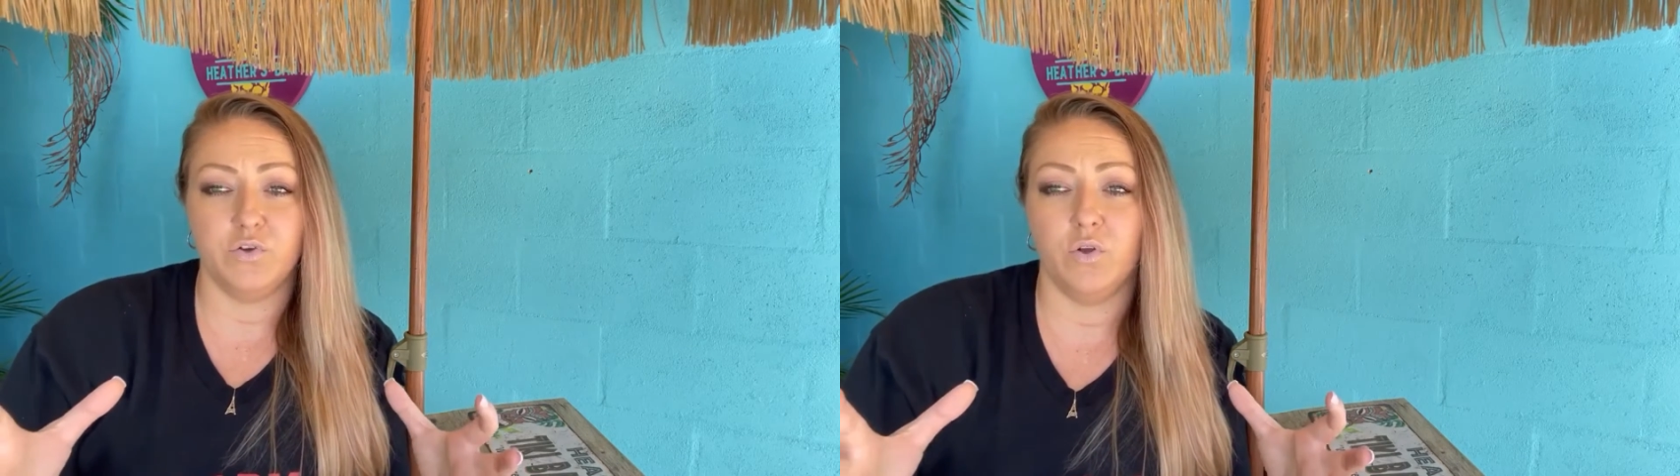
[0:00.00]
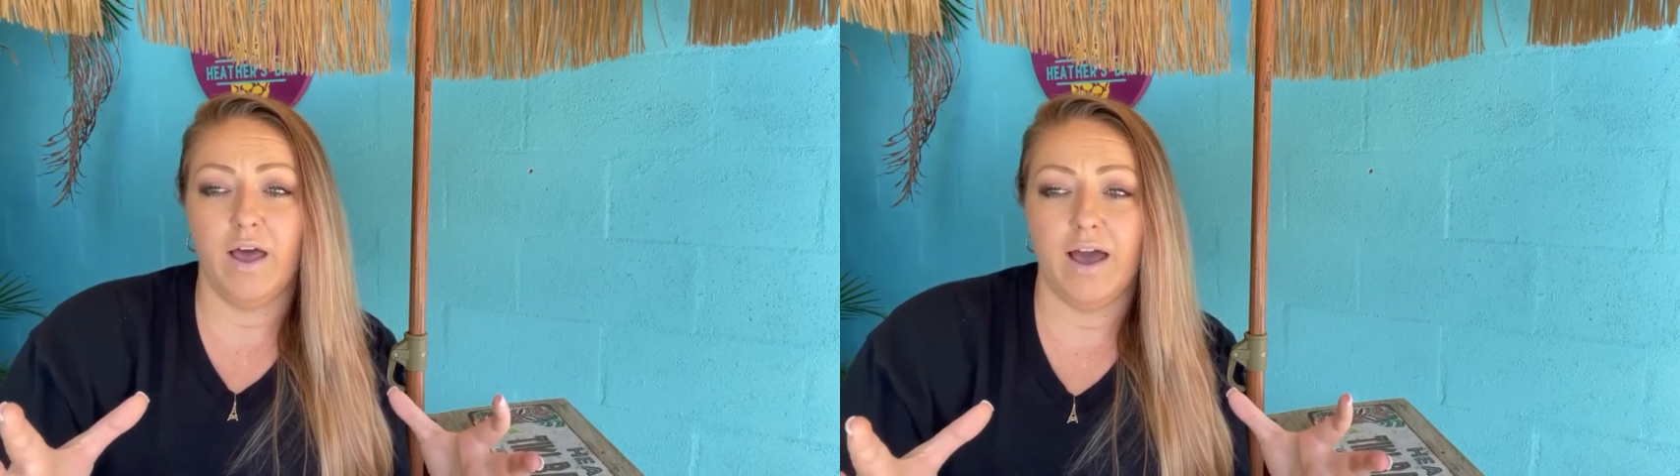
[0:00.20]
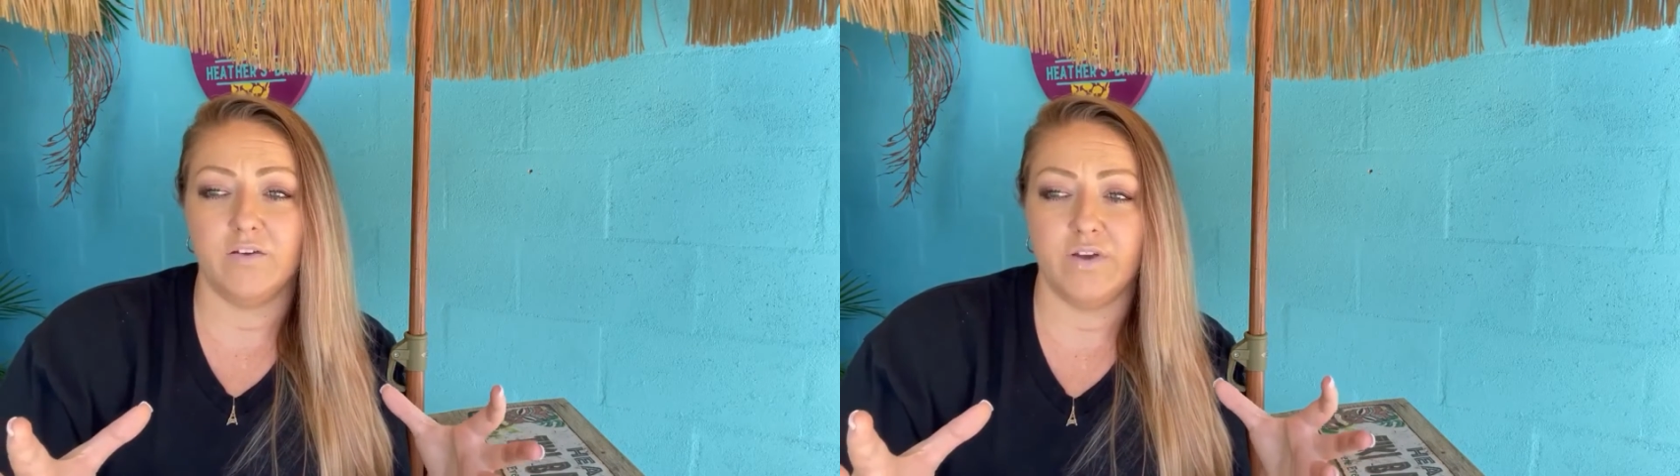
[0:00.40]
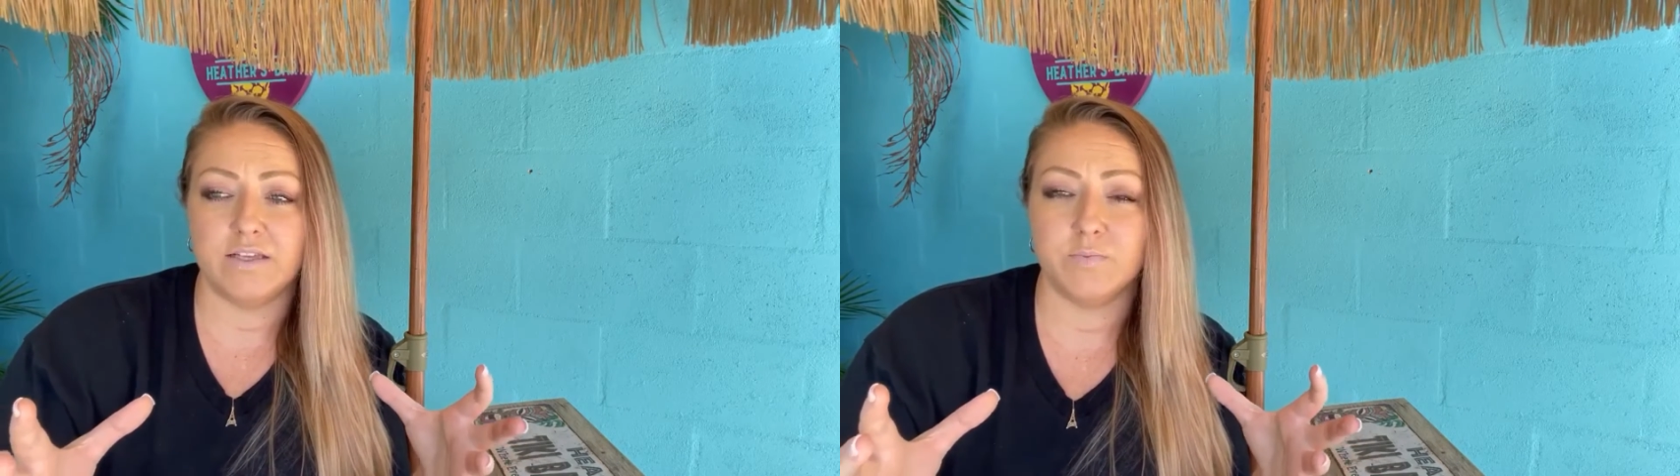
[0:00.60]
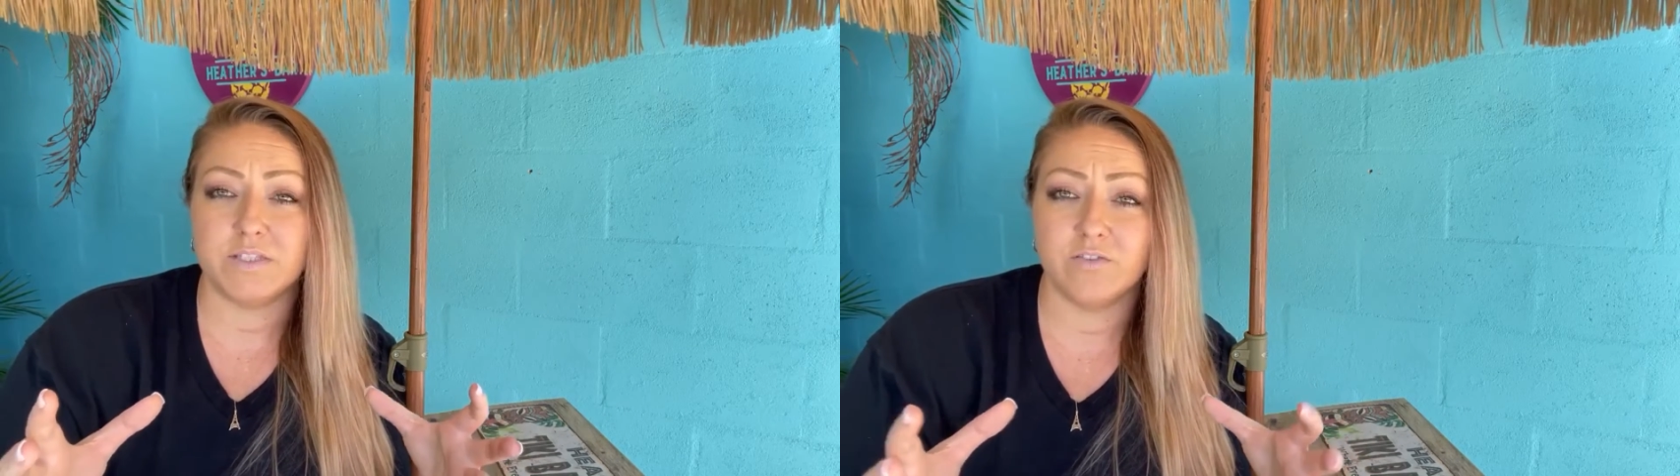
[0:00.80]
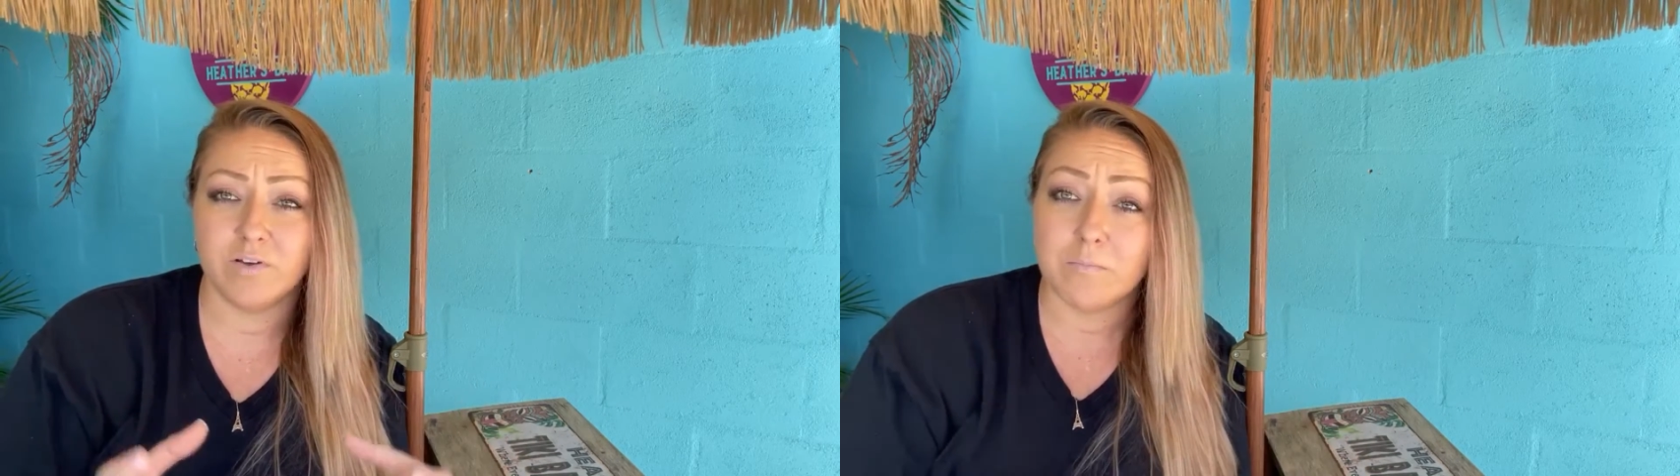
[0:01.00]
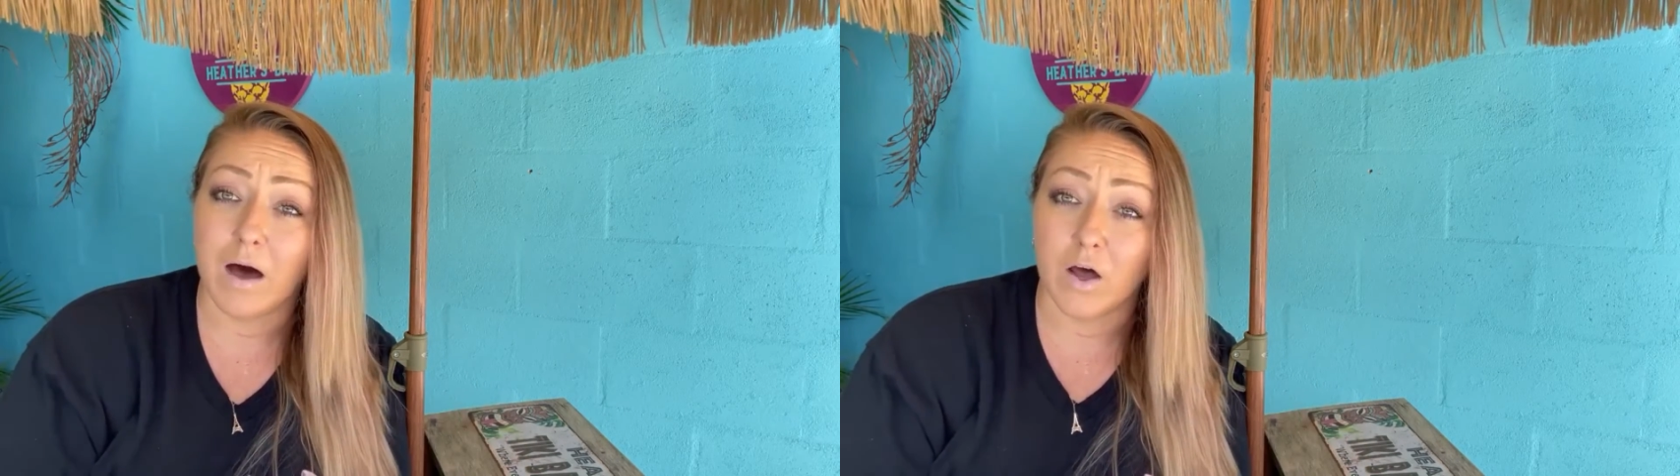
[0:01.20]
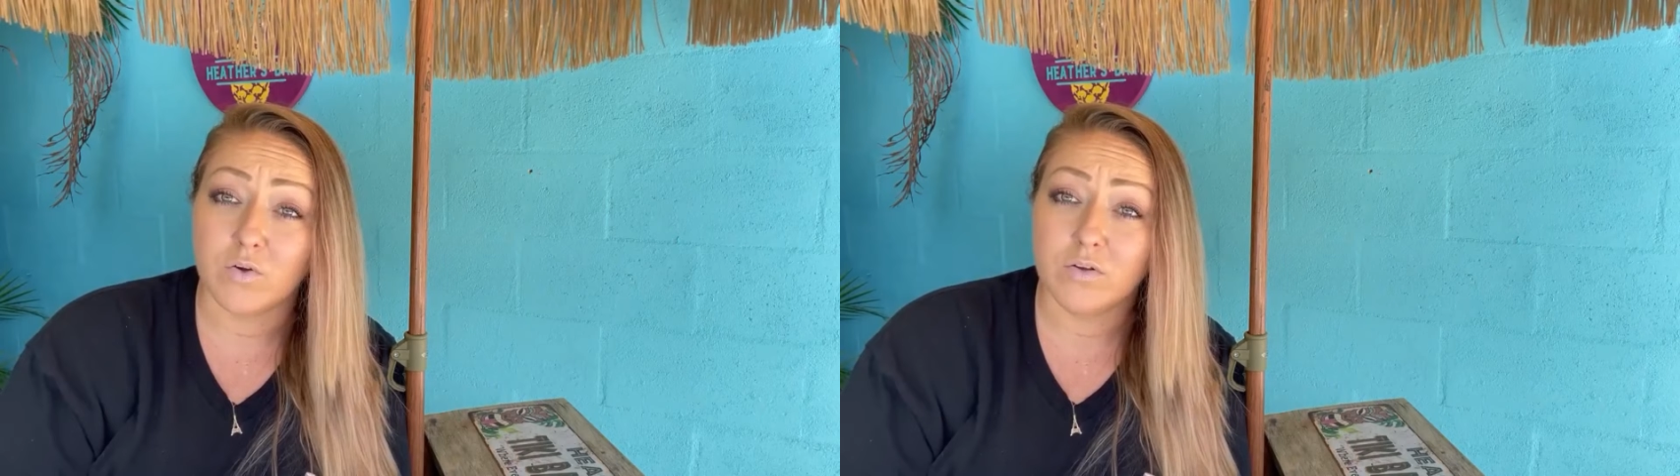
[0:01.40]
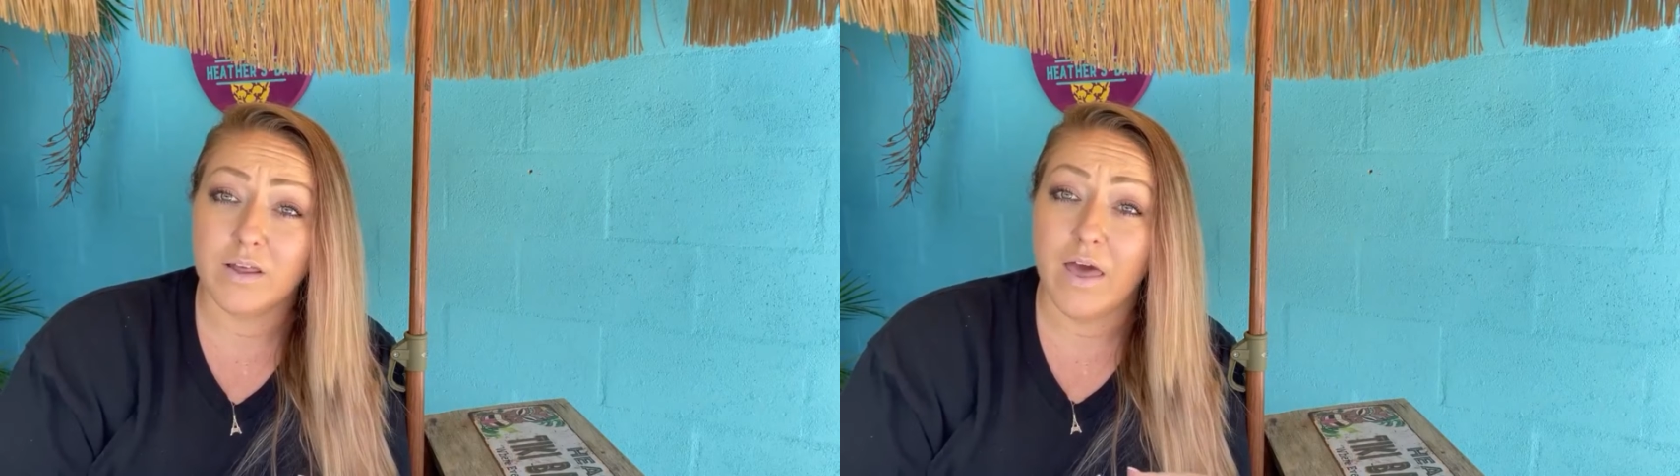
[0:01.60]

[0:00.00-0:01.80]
you'll have a specific model